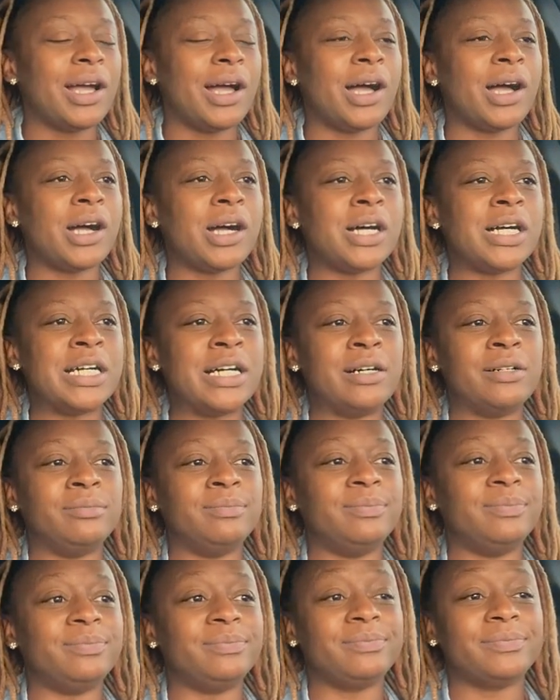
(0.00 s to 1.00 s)

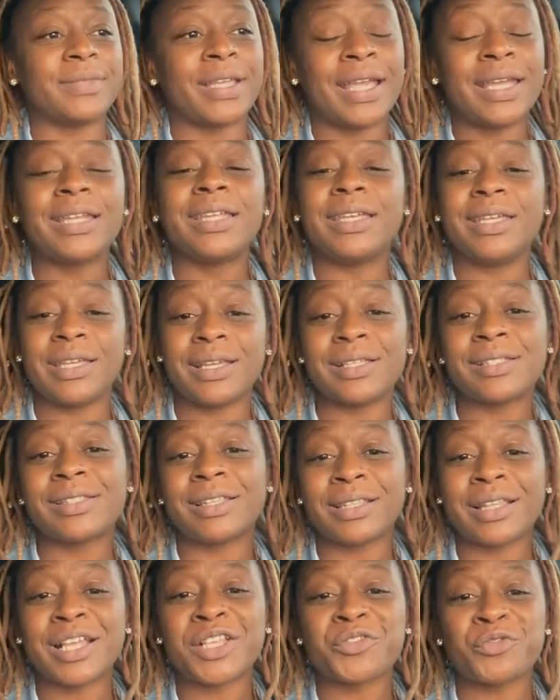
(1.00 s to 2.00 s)
And he is
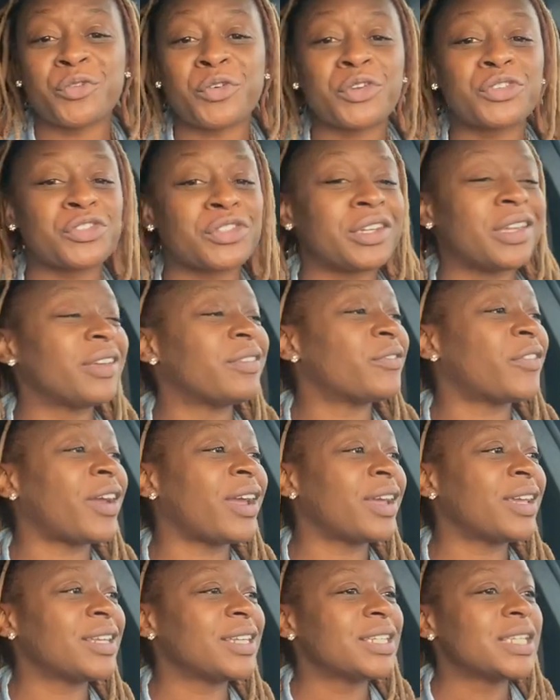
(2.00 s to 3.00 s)
the less fortunate,
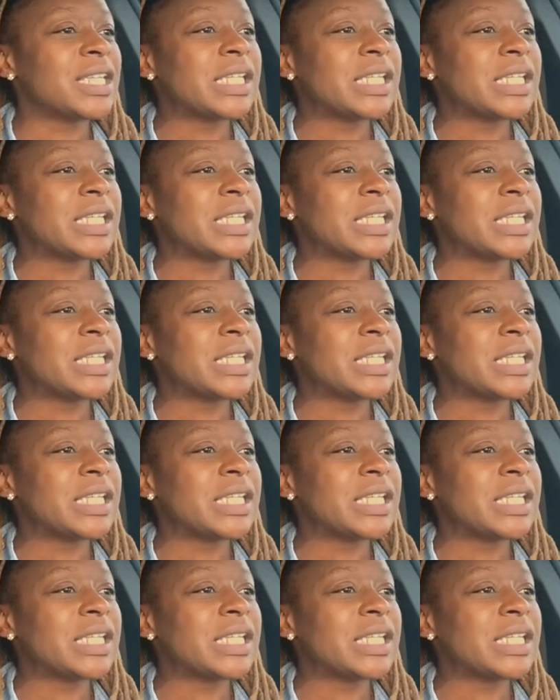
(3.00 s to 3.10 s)
right?